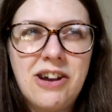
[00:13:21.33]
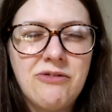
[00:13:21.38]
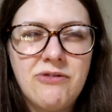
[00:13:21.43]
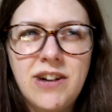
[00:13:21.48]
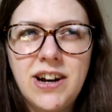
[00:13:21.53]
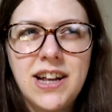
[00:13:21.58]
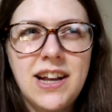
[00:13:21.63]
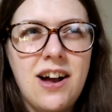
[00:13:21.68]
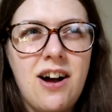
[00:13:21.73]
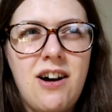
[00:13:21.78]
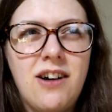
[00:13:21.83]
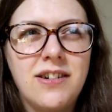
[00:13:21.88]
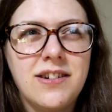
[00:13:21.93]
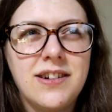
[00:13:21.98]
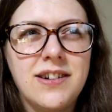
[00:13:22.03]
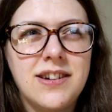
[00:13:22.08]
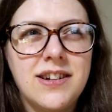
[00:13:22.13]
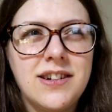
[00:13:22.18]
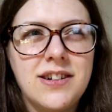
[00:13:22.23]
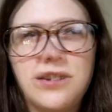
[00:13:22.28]
Really
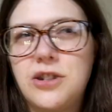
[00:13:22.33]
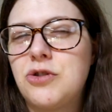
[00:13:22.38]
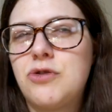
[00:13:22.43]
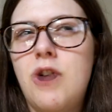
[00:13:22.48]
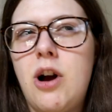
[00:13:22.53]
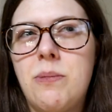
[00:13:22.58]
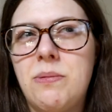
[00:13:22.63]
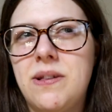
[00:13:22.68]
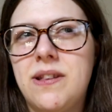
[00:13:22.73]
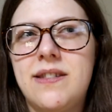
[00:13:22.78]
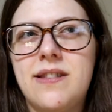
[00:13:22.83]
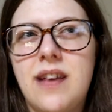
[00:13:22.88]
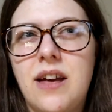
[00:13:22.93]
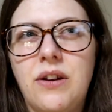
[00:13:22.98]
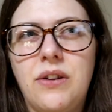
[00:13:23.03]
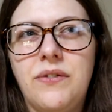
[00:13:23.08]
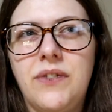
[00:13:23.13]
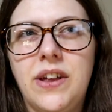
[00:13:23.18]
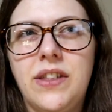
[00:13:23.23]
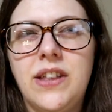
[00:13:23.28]
can't describe the
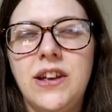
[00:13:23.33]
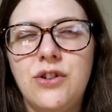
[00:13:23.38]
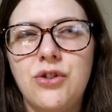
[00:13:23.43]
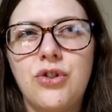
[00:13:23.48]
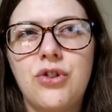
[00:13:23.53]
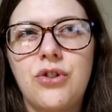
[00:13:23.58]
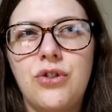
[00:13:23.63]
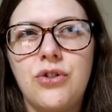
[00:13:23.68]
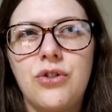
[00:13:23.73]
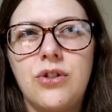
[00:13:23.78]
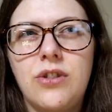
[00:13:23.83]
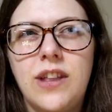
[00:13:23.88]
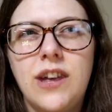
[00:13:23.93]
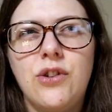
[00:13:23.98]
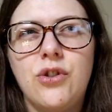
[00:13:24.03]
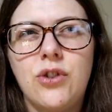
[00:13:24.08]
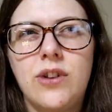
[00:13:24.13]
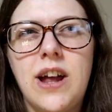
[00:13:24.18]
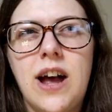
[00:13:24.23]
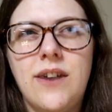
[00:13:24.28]
scent of it. They just they
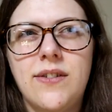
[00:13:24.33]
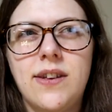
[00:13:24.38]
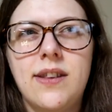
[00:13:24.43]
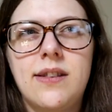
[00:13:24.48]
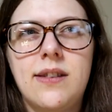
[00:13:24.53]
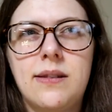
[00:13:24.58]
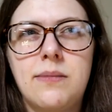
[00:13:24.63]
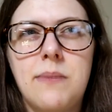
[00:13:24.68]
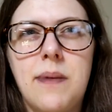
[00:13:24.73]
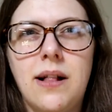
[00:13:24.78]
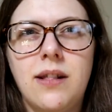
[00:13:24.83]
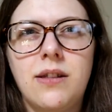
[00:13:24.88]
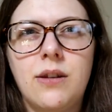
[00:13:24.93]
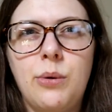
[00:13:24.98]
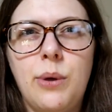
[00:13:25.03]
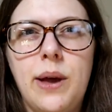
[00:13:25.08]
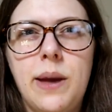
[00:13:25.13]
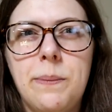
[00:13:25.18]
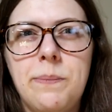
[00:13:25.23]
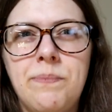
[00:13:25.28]
just have a smell
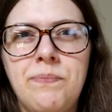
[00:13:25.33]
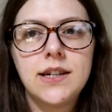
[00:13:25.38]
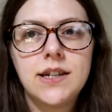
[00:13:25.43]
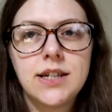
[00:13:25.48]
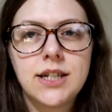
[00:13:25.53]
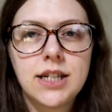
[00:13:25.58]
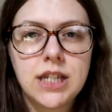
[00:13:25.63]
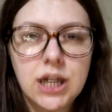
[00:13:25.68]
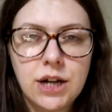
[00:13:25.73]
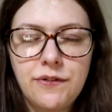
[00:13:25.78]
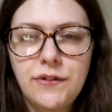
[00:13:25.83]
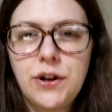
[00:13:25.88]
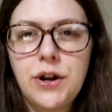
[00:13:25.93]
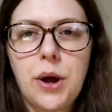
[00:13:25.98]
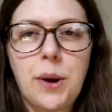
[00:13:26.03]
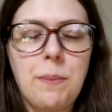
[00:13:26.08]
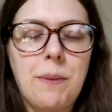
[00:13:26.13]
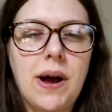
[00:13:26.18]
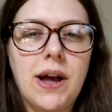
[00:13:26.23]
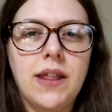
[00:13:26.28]
to it. So if you
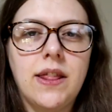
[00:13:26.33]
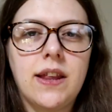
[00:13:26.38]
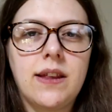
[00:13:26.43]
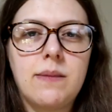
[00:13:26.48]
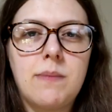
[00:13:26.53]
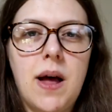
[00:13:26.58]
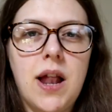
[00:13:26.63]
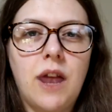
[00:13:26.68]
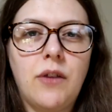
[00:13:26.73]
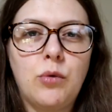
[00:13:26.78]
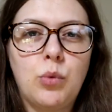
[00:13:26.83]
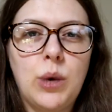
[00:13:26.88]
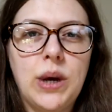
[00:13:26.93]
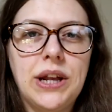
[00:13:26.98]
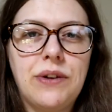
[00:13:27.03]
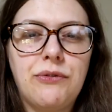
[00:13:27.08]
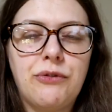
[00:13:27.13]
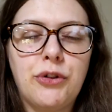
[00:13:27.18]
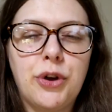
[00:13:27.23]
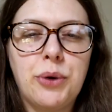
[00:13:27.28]
don't mind the smell of
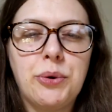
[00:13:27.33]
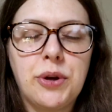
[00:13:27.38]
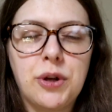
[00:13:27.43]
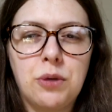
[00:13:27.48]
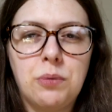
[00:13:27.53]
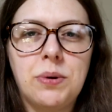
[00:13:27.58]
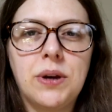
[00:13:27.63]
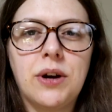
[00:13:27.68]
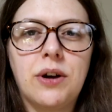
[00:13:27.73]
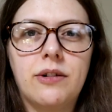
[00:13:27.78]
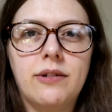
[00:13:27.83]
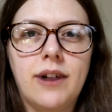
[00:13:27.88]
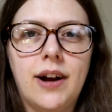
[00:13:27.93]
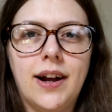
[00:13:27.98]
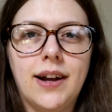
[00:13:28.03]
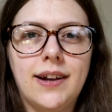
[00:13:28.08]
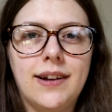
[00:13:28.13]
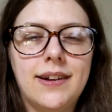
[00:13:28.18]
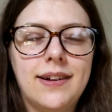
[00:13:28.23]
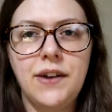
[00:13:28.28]
weird fruit, you'll be all
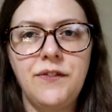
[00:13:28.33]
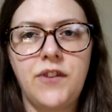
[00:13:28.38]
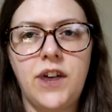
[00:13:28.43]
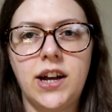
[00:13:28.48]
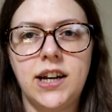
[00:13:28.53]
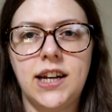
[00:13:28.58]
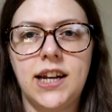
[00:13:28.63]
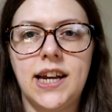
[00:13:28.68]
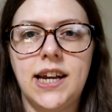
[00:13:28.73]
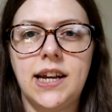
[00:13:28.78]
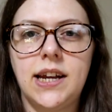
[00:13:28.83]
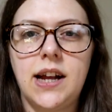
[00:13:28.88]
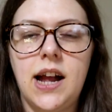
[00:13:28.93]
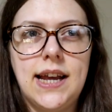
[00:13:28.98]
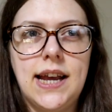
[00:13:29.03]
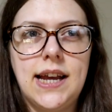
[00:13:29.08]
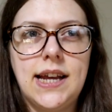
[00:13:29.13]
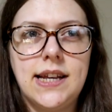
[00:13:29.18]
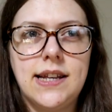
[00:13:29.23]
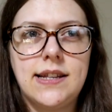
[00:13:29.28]
right. And finally
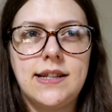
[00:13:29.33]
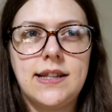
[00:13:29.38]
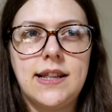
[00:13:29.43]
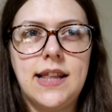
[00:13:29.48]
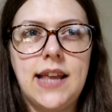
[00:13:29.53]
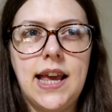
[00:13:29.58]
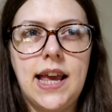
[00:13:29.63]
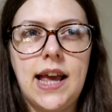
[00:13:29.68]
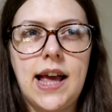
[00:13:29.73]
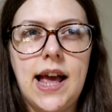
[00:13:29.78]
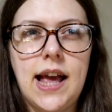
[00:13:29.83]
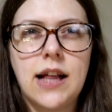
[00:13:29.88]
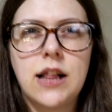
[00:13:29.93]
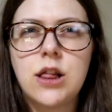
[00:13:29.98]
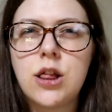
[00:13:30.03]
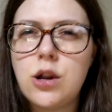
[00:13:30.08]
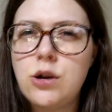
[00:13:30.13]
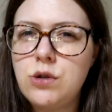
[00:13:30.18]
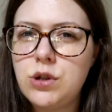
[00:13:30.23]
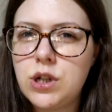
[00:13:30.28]
is the
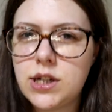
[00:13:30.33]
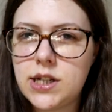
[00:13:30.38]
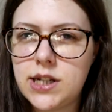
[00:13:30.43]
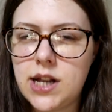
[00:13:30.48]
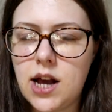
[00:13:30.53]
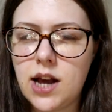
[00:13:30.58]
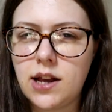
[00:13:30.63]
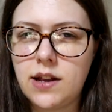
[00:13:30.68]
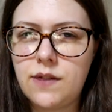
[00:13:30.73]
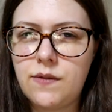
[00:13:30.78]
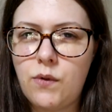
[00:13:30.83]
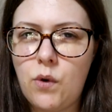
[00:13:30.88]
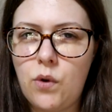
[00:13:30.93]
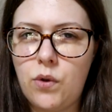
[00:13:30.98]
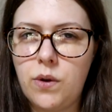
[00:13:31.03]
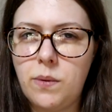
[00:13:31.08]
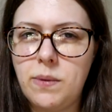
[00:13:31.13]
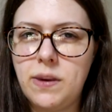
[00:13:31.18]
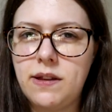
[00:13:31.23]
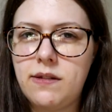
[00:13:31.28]
enclosure size
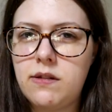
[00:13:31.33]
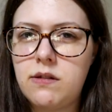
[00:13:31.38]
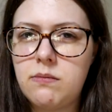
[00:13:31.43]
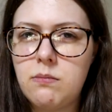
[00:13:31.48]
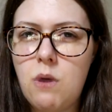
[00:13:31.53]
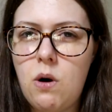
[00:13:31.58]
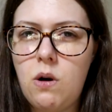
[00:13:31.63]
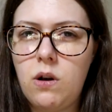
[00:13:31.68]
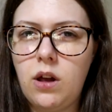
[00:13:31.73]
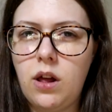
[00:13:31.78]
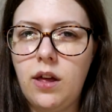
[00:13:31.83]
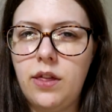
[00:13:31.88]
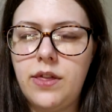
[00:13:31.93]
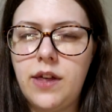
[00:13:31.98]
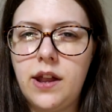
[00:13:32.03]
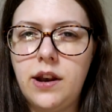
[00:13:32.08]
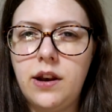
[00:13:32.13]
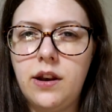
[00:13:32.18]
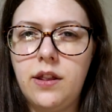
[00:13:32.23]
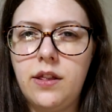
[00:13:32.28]
for them is smaller
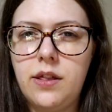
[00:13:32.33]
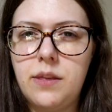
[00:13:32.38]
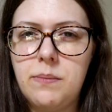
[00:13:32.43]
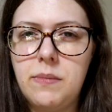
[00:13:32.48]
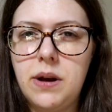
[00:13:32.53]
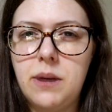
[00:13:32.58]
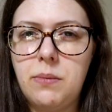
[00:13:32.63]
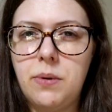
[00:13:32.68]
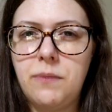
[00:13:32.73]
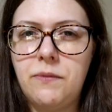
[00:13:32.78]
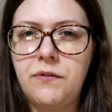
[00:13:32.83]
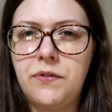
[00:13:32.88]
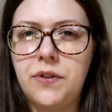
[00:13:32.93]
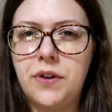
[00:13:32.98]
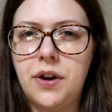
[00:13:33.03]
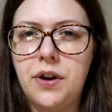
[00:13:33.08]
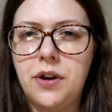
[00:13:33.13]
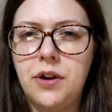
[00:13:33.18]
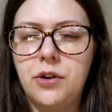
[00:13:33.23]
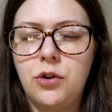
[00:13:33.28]
than the minimum
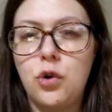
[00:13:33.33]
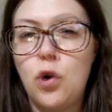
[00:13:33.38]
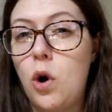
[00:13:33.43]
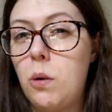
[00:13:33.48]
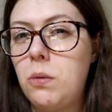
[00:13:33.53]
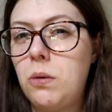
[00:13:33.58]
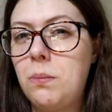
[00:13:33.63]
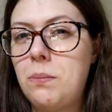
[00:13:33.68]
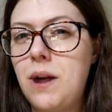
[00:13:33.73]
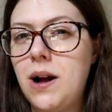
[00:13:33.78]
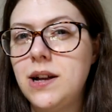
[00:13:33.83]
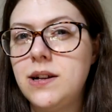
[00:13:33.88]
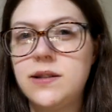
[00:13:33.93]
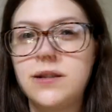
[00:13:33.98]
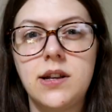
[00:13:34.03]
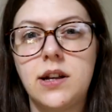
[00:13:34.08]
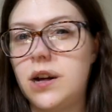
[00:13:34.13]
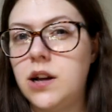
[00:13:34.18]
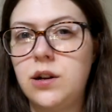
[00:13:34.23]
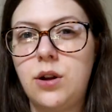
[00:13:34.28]
for normal
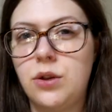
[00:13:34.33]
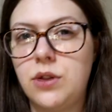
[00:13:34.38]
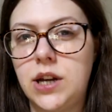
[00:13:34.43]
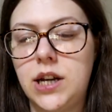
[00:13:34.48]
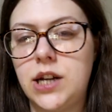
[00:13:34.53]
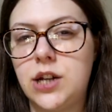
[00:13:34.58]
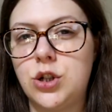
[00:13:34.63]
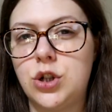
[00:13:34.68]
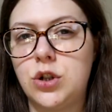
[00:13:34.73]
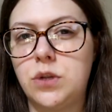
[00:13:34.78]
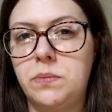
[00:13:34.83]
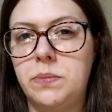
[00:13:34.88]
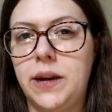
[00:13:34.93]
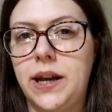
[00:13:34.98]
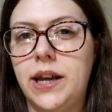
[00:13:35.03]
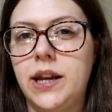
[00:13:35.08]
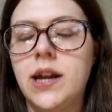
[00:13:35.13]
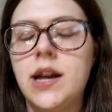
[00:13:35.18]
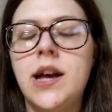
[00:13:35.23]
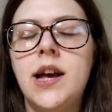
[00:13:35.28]
mice, and I don't think it should
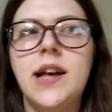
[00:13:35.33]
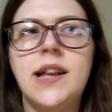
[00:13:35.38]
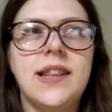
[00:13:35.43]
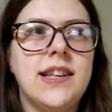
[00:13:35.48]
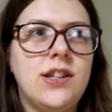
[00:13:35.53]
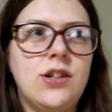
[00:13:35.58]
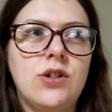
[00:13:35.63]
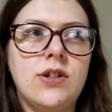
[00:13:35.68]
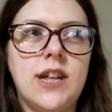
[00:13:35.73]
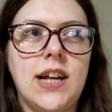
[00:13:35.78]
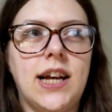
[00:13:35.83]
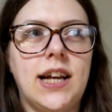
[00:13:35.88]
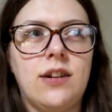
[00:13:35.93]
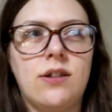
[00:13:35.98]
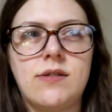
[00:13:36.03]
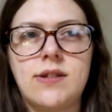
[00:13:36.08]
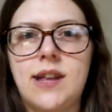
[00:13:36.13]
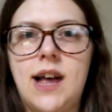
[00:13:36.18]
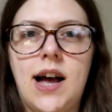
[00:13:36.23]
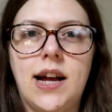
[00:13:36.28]
be. This is just like a
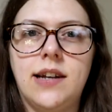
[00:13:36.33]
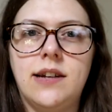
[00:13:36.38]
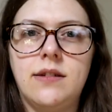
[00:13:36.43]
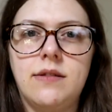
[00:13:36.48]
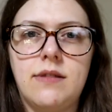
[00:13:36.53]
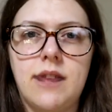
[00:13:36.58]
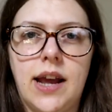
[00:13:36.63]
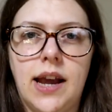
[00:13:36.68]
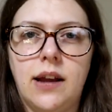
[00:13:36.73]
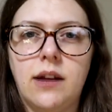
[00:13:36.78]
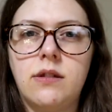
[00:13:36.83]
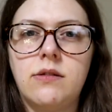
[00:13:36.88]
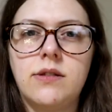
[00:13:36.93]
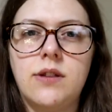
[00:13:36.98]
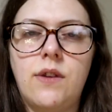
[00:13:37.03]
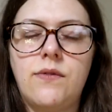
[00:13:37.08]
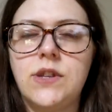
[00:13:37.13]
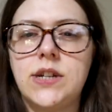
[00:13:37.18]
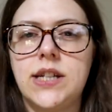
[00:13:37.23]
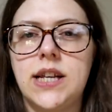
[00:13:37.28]
little side thing,
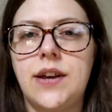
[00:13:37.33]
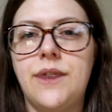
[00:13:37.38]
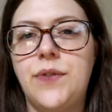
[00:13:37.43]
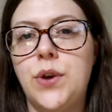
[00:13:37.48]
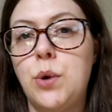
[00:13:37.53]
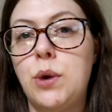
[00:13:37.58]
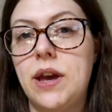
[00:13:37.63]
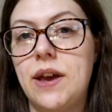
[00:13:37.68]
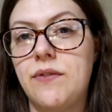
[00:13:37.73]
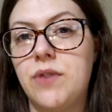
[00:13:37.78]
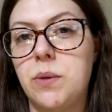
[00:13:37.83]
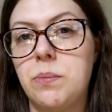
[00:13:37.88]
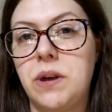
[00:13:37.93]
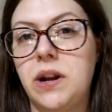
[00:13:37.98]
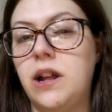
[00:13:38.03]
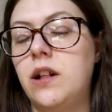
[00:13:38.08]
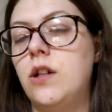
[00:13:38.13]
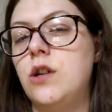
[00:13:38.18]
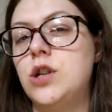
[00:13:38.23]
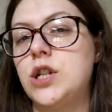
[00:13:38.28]
because obviously if you give them
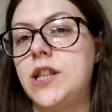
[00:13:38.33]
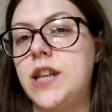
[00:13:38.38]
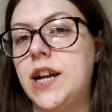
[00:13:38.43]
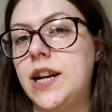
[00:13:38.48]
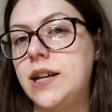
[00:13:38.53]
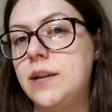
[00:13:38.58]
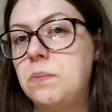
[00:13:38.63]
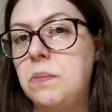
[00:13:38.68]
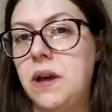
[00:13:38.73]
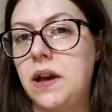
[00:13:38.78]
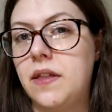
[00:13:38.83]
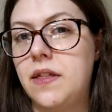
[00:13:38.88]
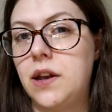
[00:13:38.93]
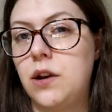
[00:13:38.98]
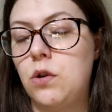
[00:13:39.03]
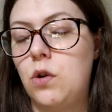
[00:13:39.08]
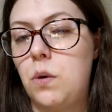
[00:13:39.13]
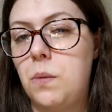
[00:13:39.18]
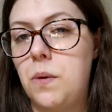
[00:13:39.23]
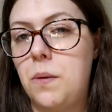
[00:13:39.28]
an enclosure that is bigger
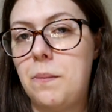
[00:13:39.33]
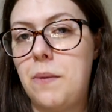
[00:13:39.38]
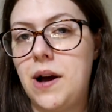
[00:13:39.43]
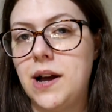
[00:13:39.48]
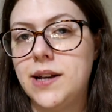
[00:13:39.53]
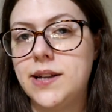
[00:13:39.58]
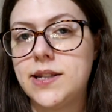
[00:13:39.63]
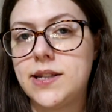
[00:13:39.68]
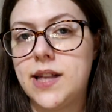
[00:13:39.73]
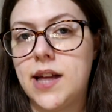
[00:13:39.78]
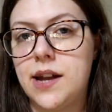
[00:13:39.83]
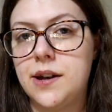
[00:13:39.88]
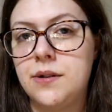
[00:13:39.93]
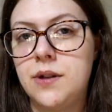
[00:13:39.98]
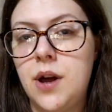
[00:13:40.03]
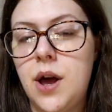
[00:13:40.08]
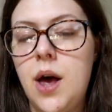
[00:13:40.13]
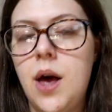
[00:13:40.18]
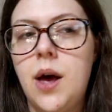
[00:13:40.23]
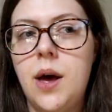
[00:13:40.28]
than normal mice,
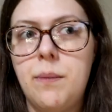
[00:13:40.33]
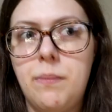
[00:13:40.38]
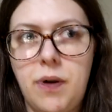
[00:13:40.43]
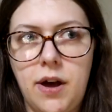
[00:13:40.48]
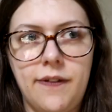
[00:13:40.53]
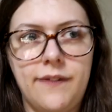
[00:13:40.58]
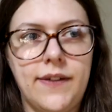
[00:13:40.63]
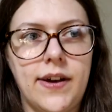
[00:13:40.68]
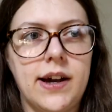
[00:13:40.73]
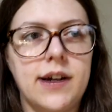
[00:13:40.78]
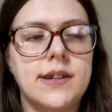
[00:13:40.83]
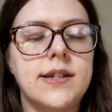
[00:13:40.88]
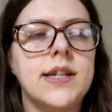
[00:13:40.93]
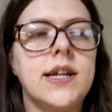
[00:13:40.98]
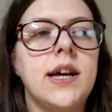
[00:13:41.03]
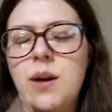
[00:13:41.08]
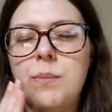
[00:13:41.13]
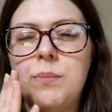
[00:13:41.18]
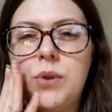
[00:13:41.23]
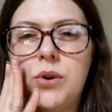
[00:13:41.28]
then perfect
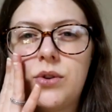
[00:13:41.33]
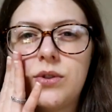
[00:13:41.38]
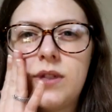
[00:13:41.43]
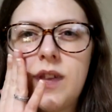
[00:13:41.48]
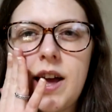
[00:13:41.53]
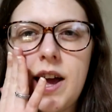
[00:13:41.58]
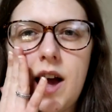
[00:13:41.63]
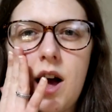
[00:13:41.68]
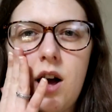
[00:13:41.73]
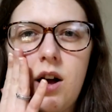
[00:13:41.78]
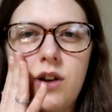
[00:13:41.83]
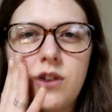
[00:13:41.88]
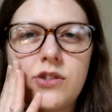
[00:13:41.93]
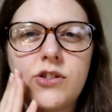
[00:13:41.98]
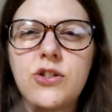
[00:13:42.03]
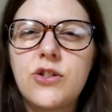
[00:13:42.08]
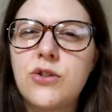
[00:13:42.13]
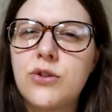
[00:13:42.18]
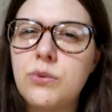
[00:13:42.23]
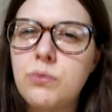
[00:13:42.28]
because they are
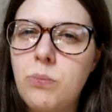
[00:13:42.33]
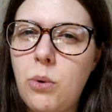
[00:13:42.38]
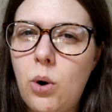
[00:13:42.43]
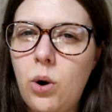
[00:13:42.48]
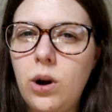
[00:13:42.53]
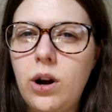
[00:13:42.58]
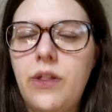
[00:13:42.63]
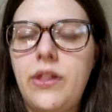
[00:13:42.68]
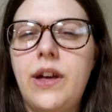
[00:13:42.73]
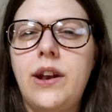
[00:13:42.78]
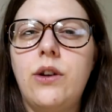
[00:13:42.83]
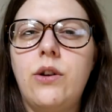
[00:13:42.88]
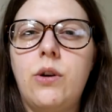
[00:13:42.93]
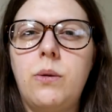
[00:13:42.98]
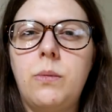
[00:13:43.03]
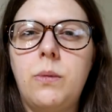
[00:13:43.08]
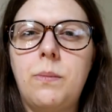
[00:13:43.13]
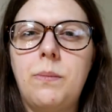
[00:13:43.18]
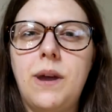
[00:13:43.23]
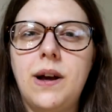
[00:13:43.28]
smaller than
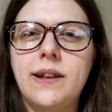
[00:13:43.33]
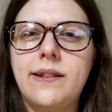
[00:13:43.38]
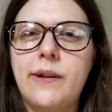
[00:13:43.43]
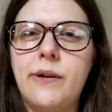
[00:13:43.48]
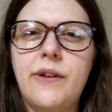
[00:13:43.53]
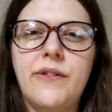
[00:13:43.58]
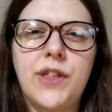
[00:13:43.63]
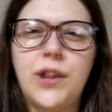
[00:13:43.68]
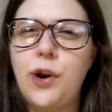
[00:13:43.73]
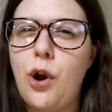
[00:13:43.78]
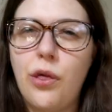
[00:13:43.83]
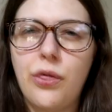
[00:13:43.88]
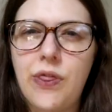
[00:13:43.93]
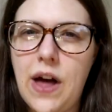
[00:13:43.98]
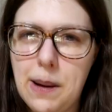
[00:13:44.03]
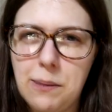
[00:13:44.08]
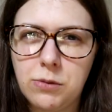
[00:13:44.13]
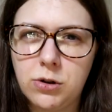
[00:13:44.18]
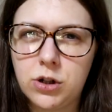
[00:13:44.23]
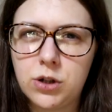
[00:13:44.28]
normal mice however they're not
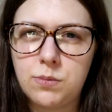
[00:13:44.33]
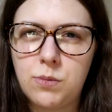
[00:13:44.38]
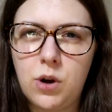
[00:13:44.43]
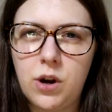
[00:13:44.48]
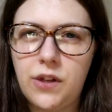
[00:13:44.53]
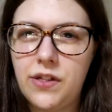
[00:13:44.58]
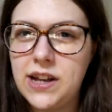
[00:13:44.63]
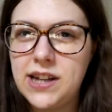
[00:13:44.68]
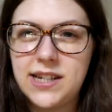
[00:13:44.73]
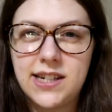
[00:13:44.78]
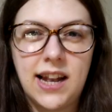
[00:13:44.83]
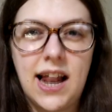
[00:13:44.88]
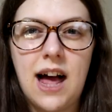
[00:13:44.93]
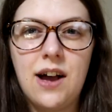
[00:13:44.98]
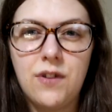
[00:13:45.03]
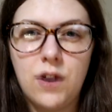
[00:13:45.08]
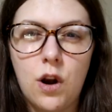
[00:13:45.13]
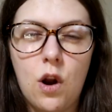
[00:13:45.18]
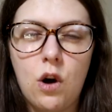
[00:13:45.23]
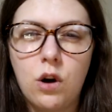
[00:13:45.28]
that much smaller they still
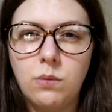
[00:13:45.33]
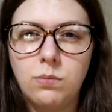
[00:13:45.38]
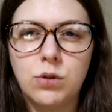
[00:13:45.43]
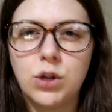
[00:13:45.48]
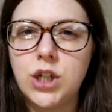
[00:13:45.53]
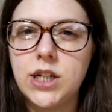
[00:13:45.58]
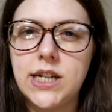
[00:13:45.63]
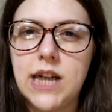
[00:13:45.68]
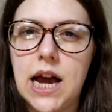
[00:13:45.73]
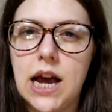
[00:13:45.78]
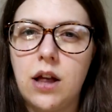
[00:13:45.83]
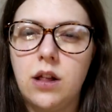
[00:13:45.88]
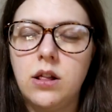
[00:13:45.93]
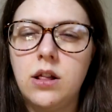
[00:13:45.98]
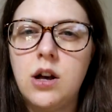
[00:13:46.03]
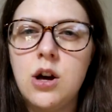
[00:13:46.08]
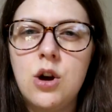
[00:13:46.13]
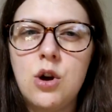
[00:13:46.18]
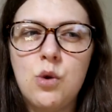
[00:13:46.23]
have a long bushy tail